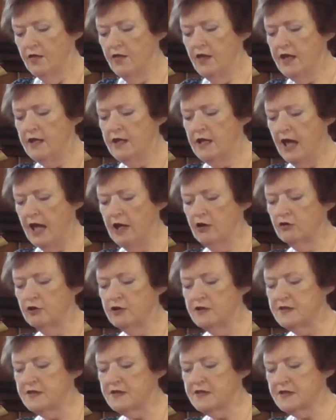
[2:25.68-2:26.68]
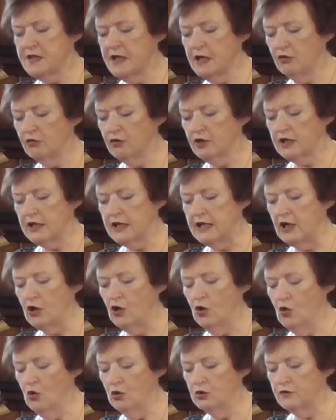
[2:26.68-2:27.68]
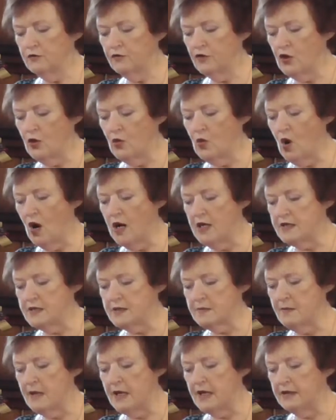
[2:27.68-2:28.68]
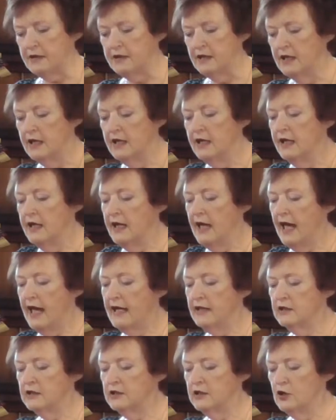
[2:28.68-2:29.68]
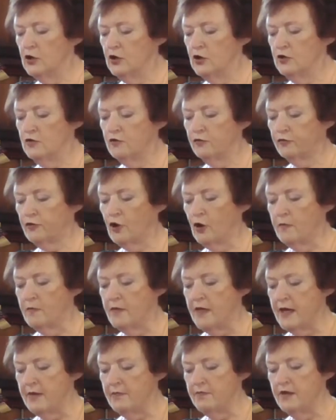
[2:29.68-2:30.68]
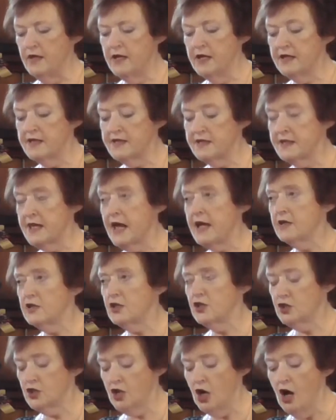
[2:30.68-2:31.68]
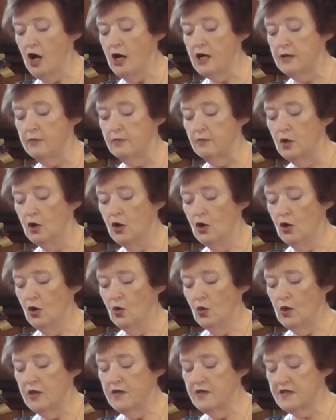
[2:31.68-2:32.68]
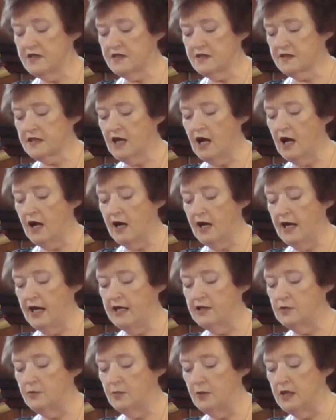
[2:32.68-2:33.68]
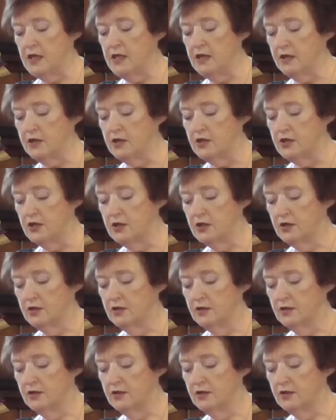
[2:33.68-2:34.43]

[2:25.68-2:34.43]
Then Herod secretly called for the wise men and learned from them the exact time when the star had appeared.